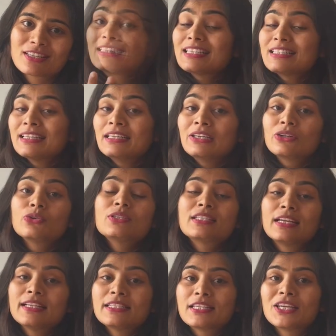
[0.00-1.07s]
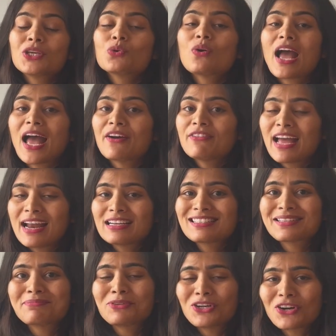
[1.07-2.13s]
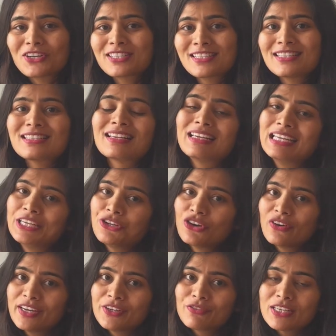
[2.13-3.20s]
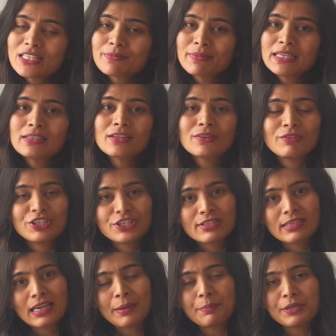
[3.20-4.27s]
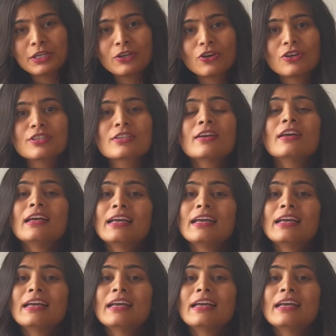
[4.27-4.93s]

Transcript: This includes, let's say you have had some losses in your investment, which is a capital loss.